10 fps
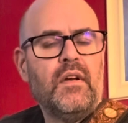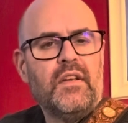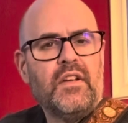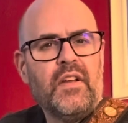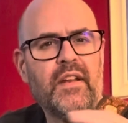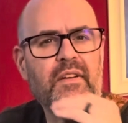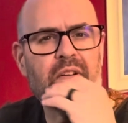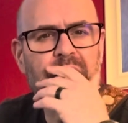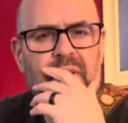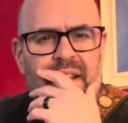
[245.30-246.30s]
Any of y'all
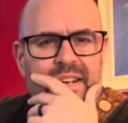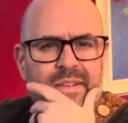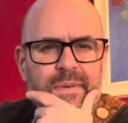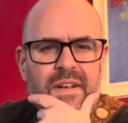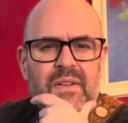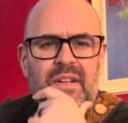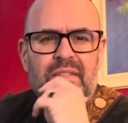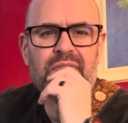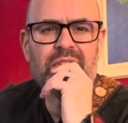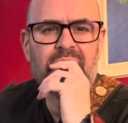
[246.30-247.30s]
do that? Anybody do
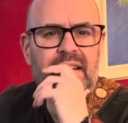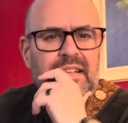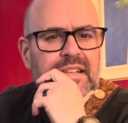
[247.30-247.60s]
that for like